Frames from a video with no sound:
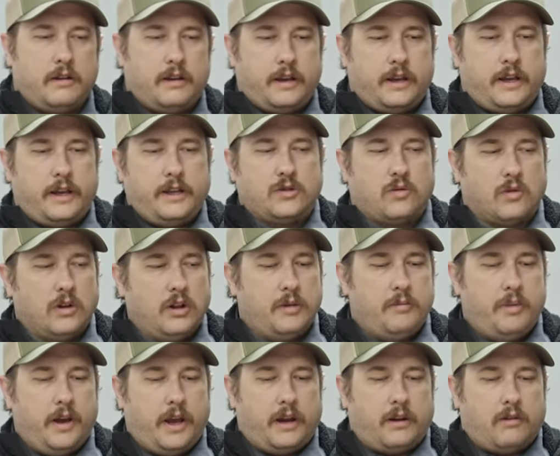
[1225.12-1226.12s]
he's
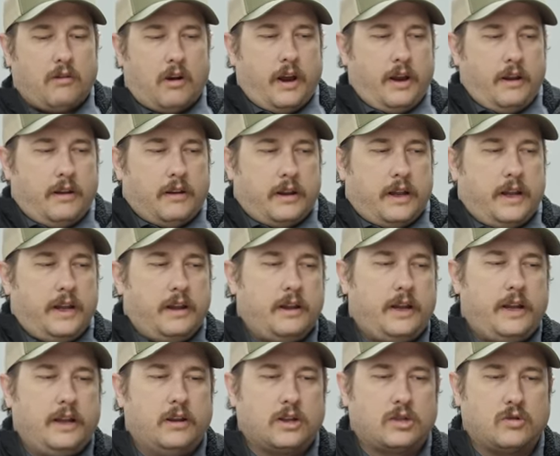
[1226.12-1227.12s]
really big, right?
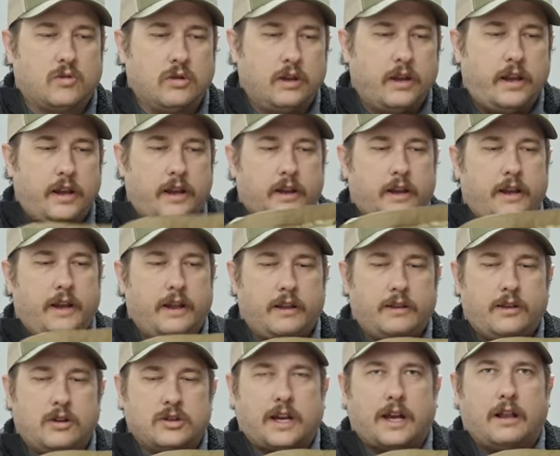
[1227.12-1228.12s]
He looks really,
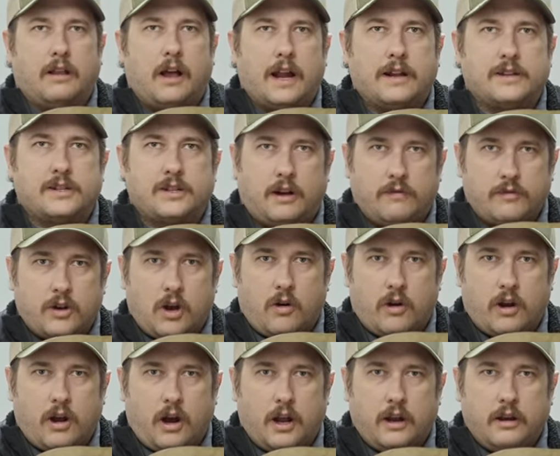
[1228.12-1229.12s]
there's like a lot of stuff
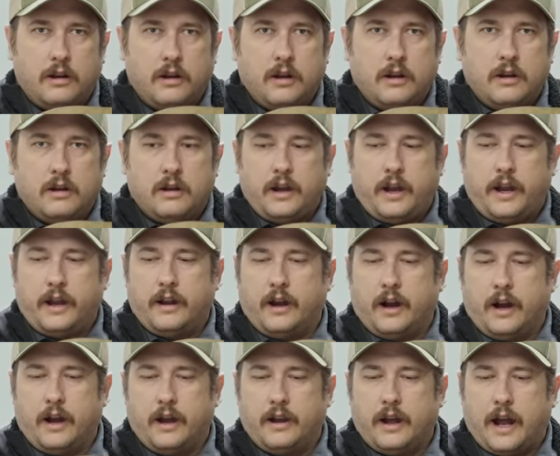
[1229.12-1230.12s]
going on. And
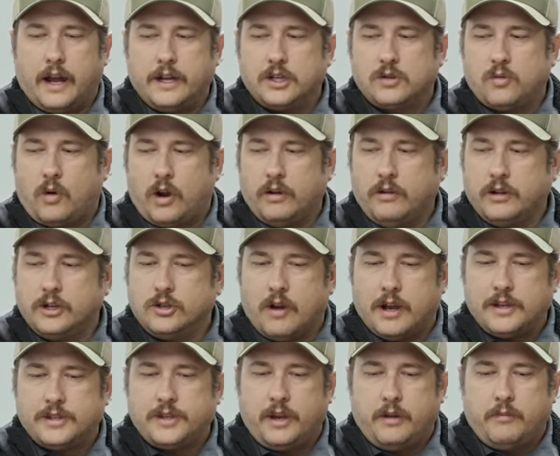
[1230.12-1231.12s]
I just want to
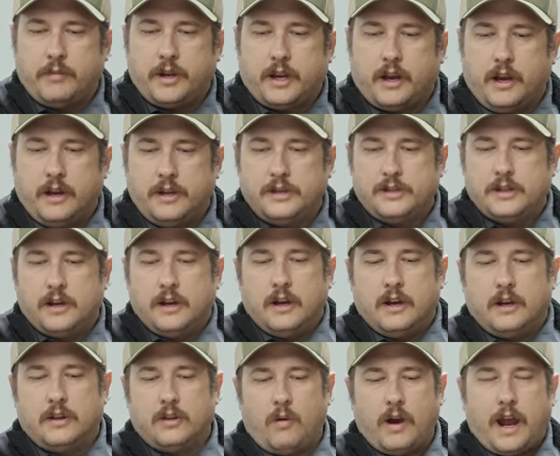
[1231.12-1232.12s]
address it because
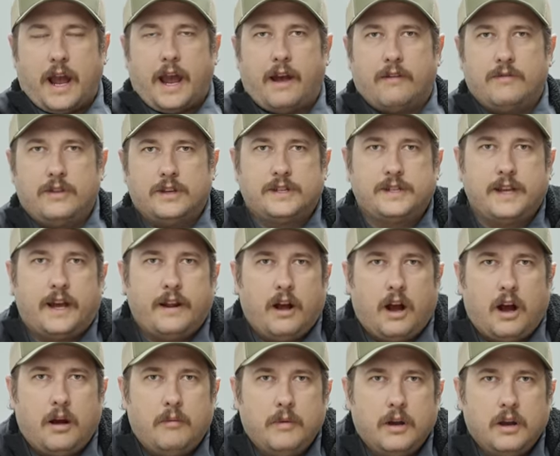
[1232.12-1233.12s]
the way I have this set
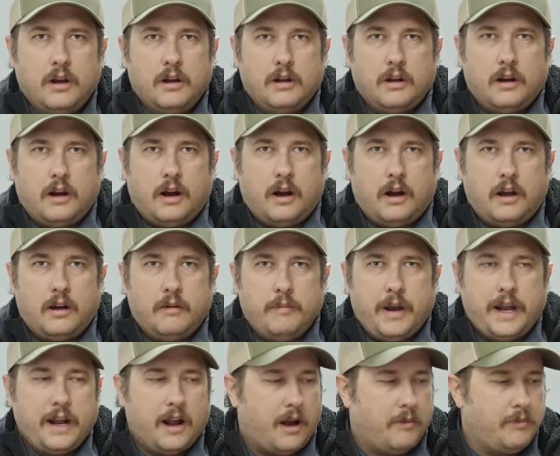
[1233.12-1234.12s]
up
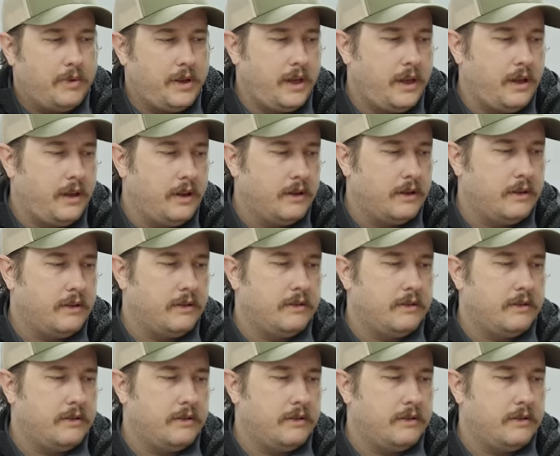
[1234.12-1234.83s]
may not be